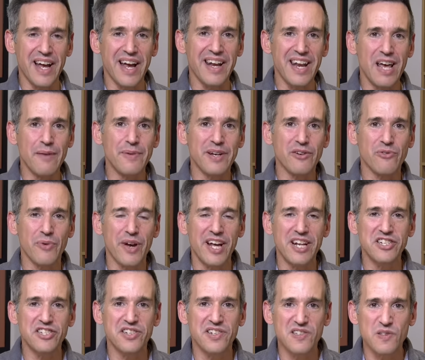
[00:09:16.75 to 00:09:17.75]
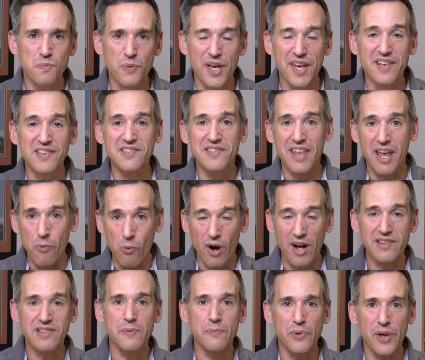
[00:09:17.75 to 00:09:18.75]
dynamic range displays they
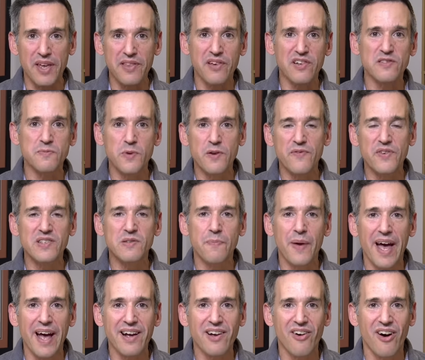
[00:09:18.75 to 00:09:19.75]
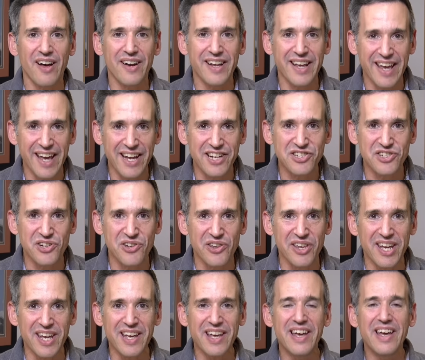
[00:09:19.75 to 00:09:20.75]
want to play those movies back on
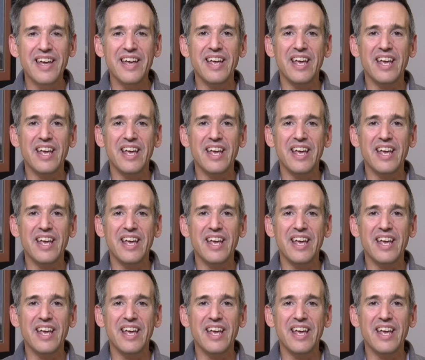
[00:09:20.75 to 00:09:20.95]
occasionally,